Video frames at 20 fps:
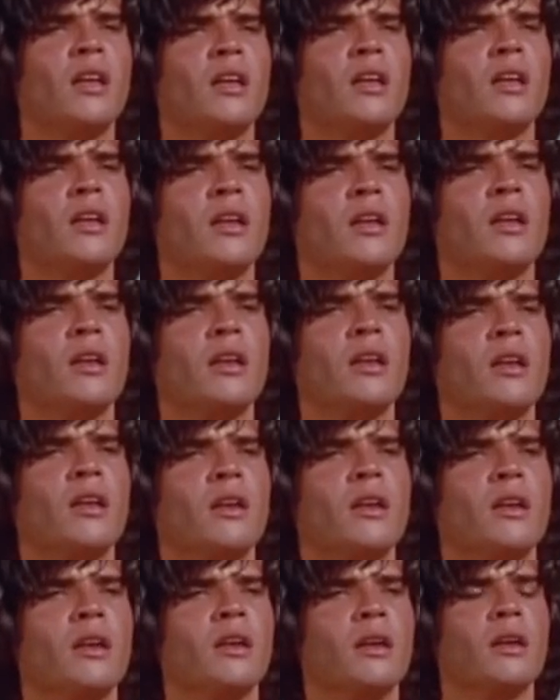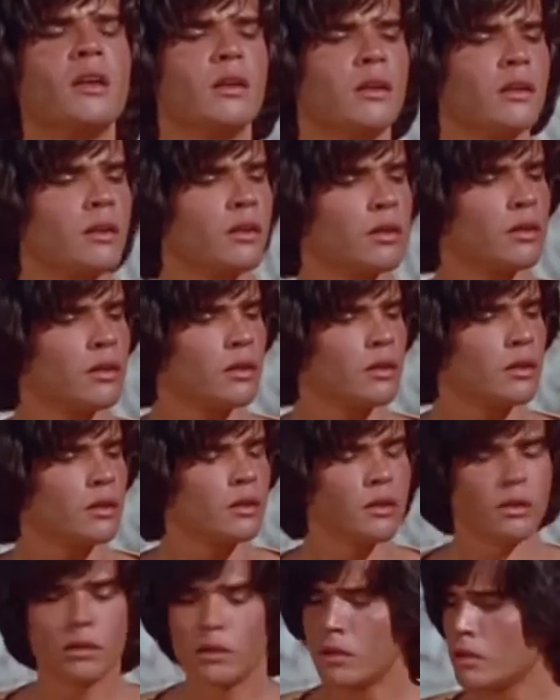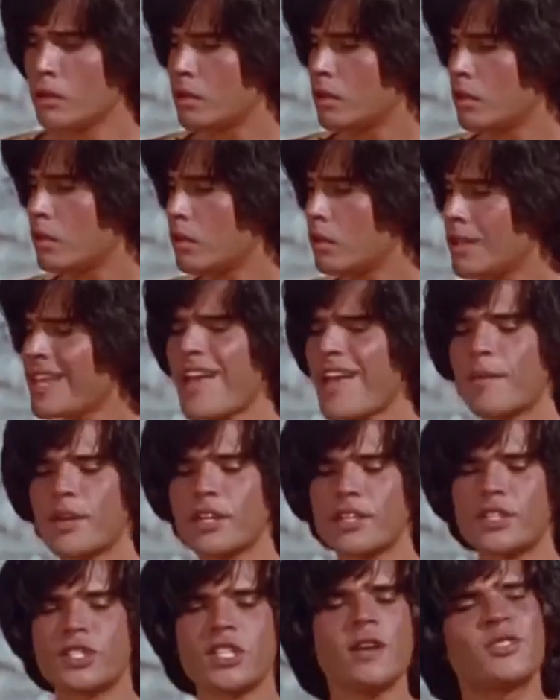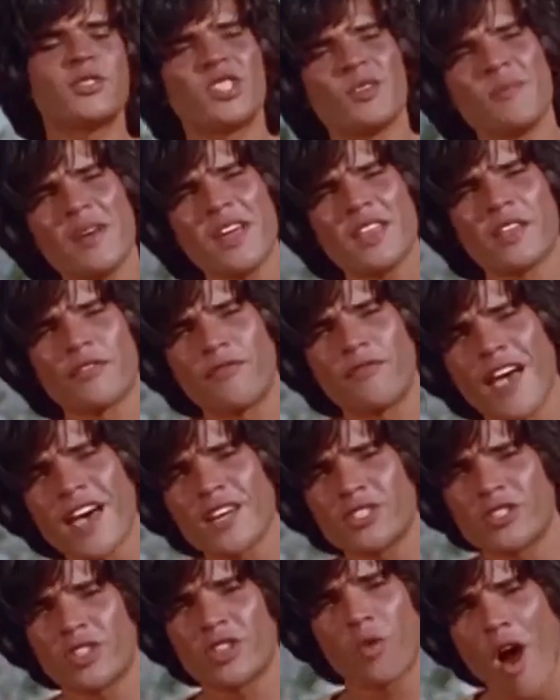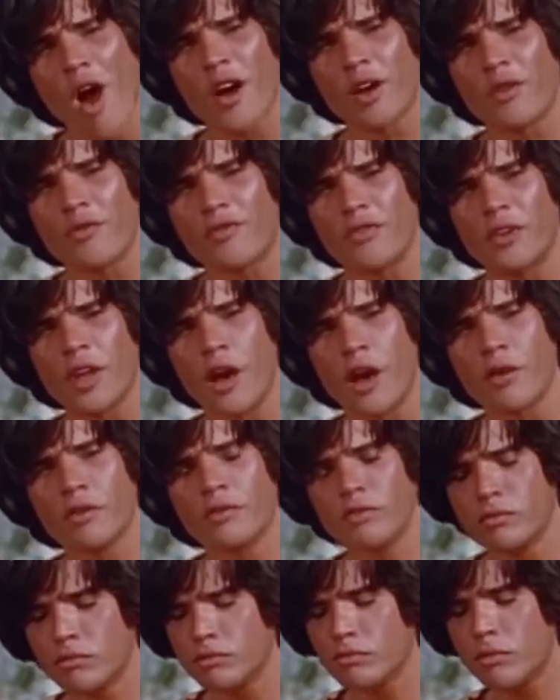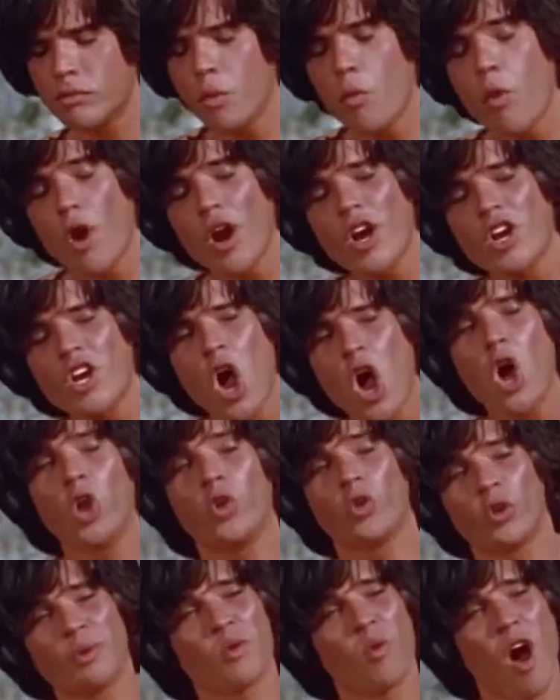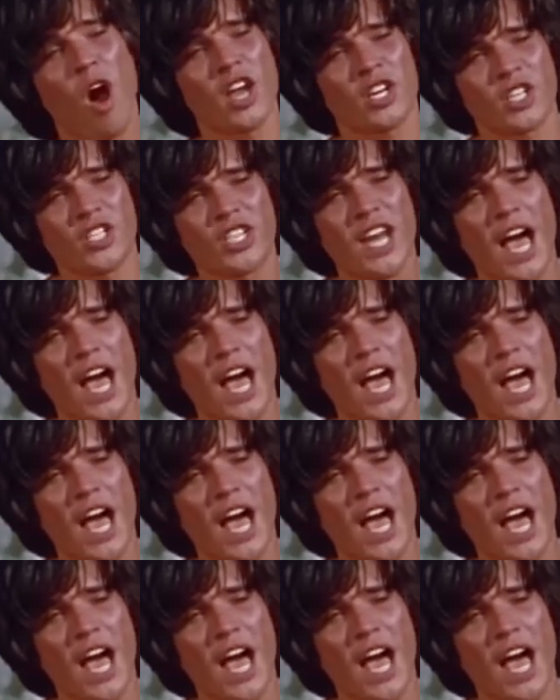where the water flows slower. Yeah, but it seems to me the faster the water flowed, the more gold would be